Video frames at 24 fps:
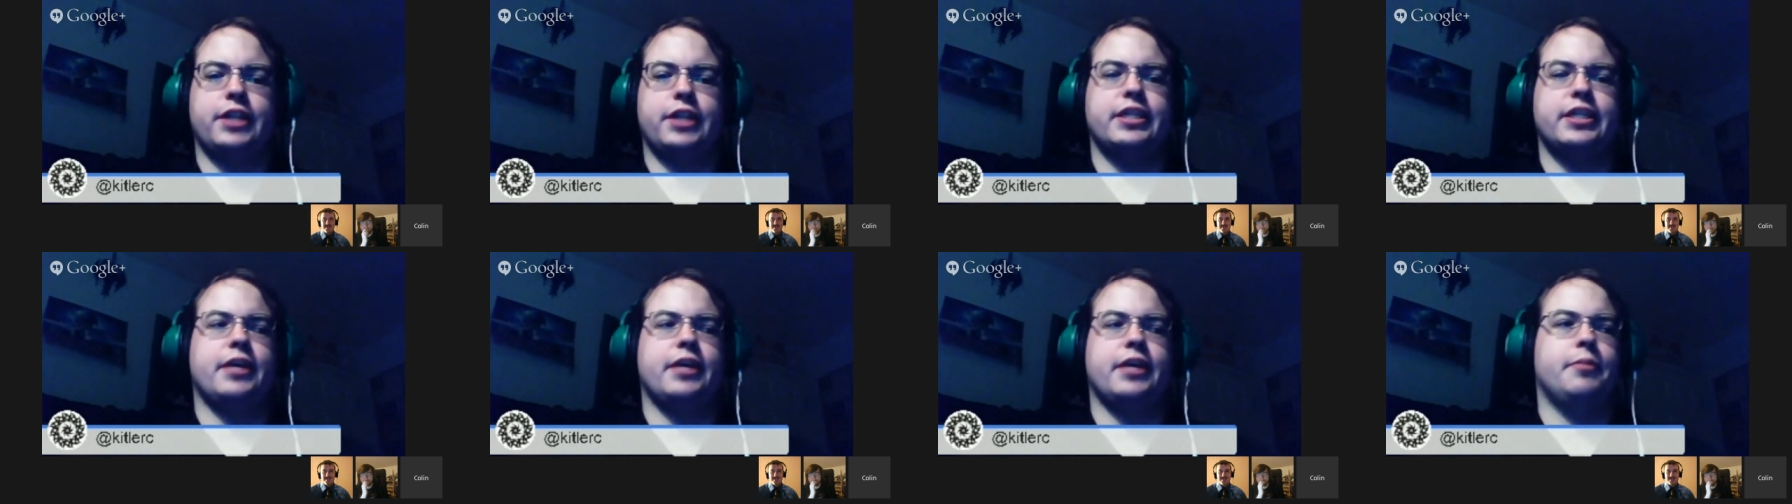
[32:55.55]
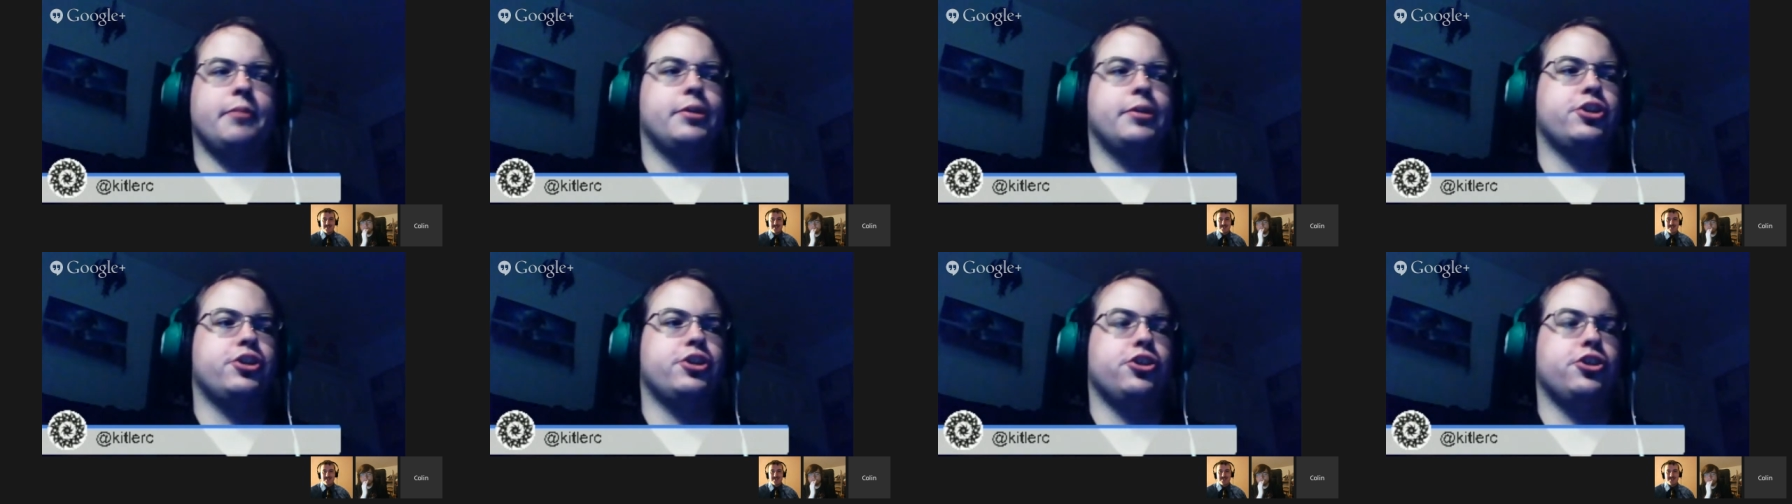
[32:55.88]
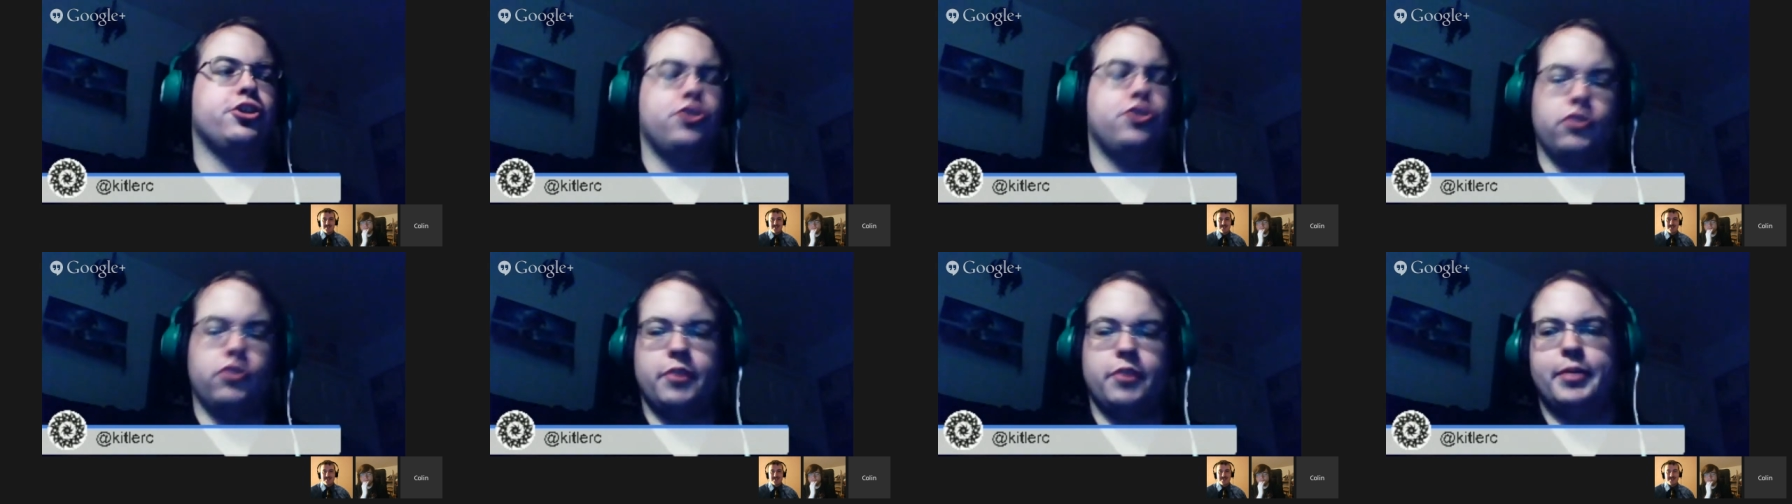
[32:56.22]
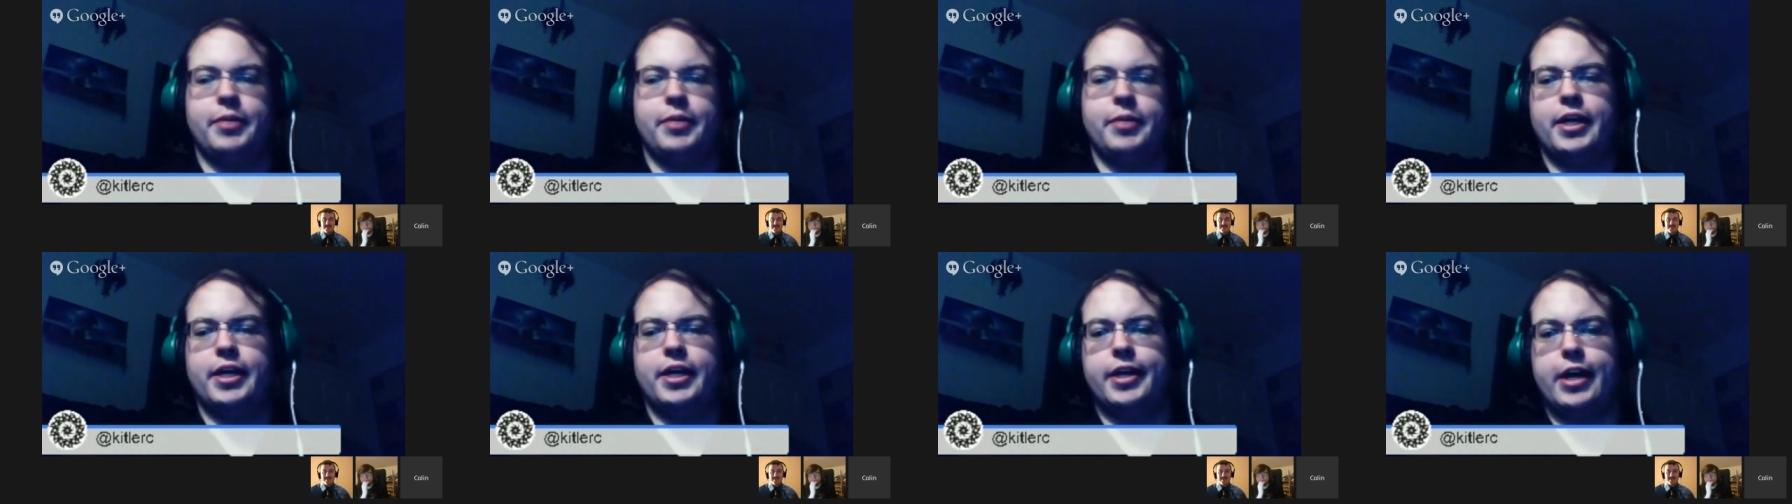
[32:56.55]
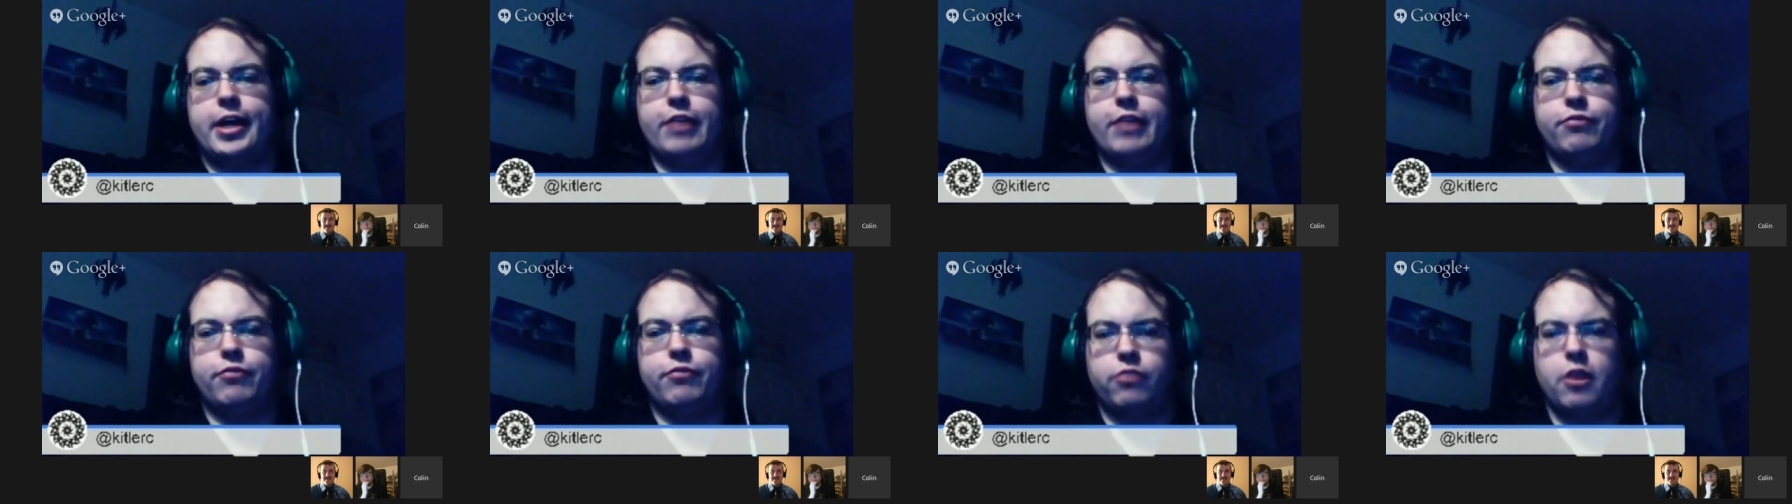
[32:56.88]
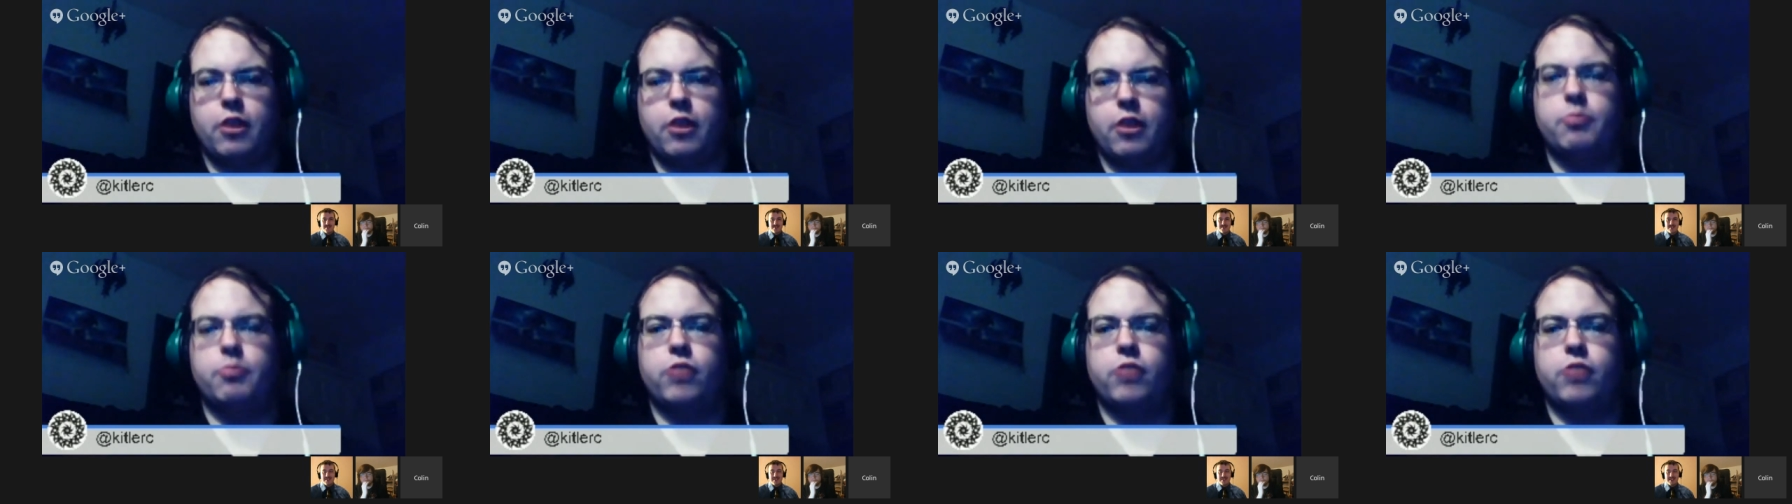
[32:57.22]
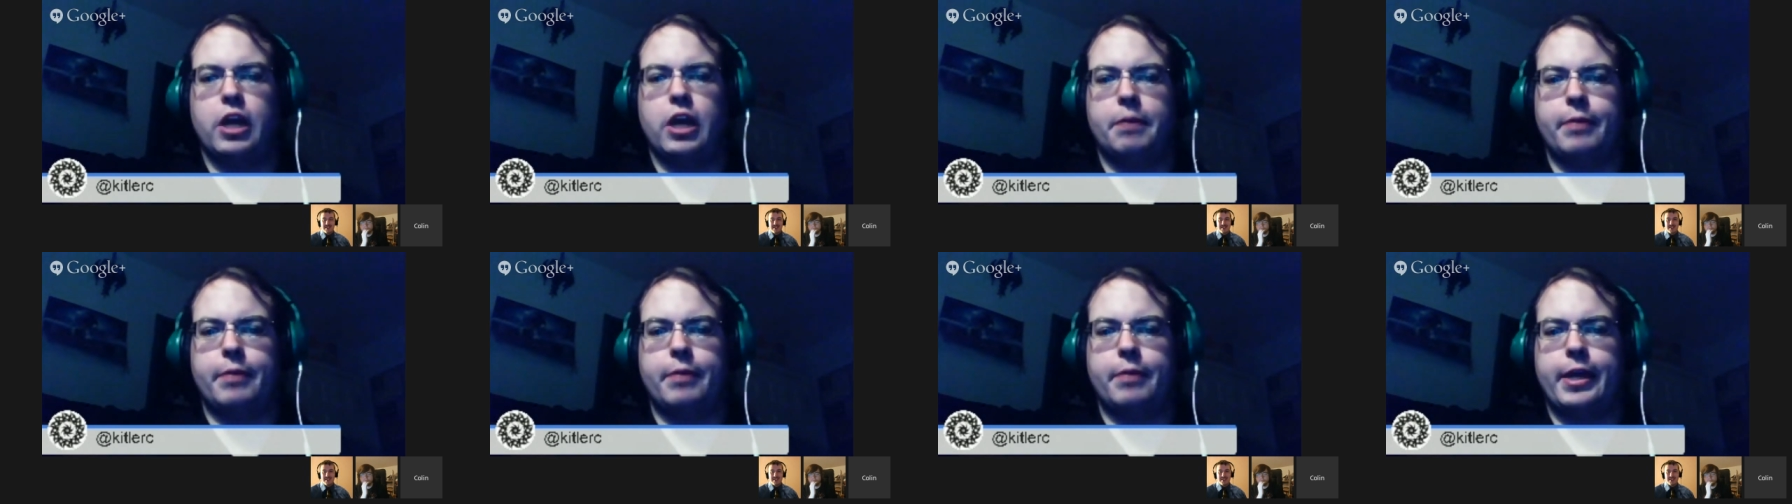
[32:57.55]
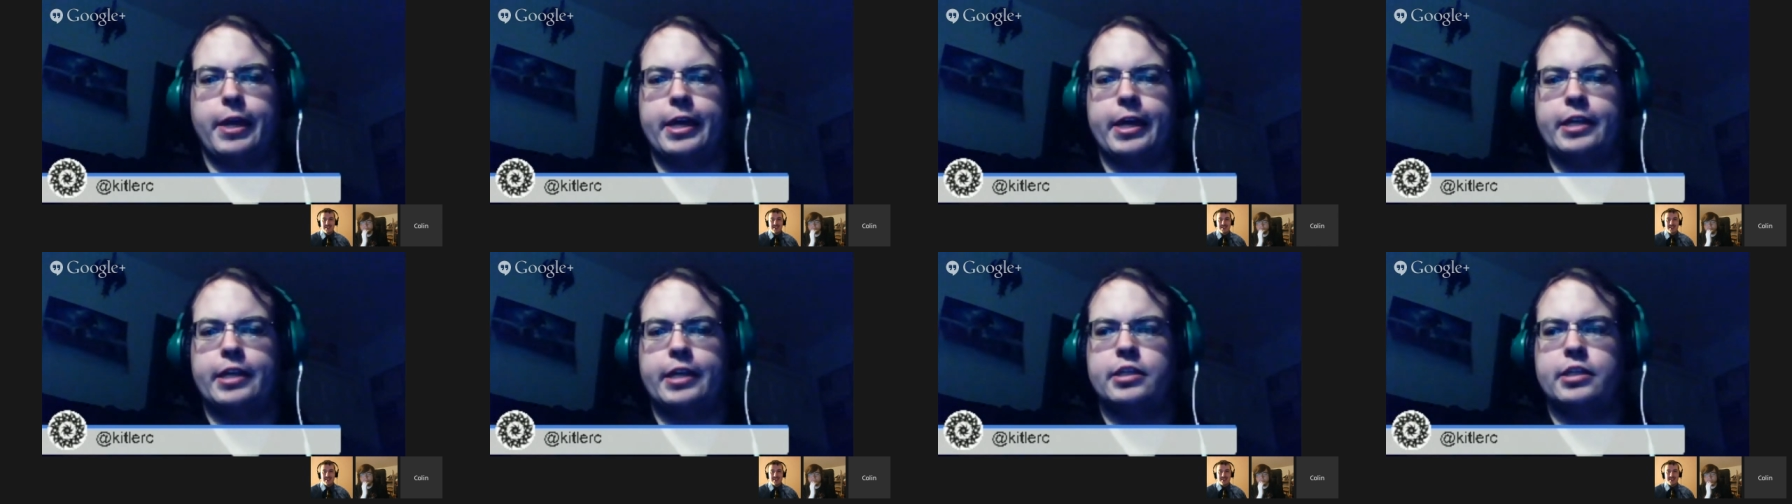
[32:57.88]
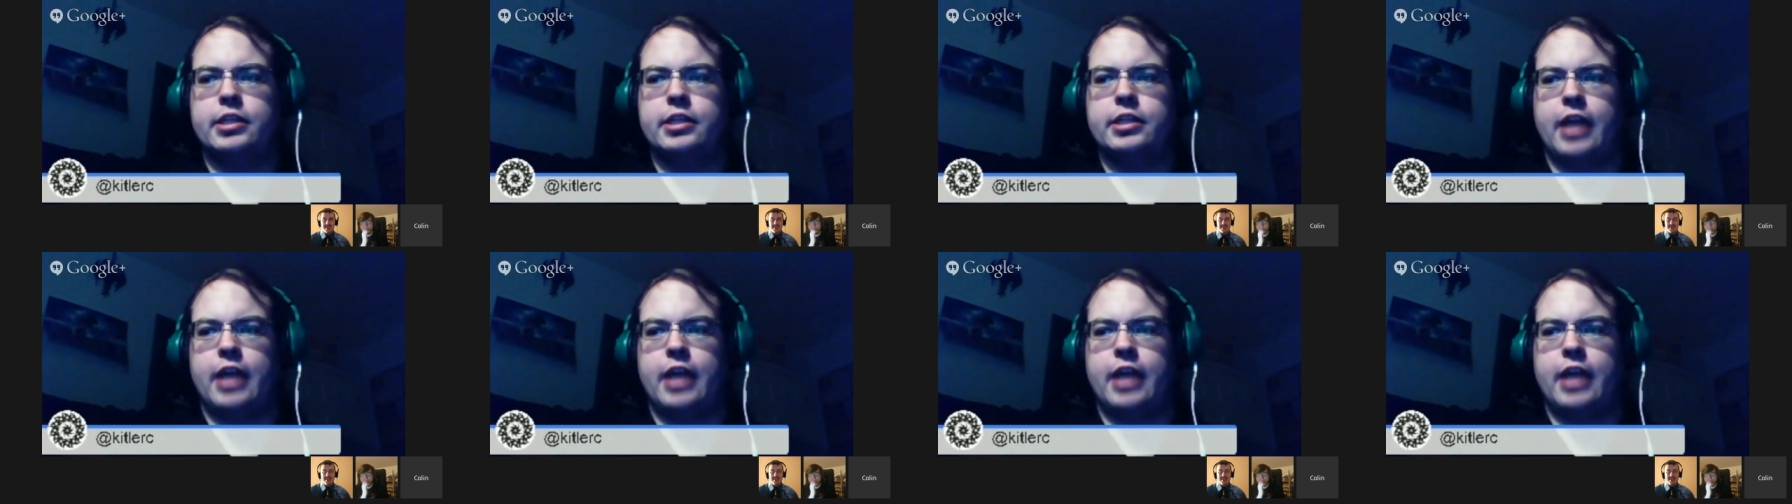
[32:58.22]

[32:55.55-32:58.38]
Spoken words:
how much enjoyment I got from Rock Band.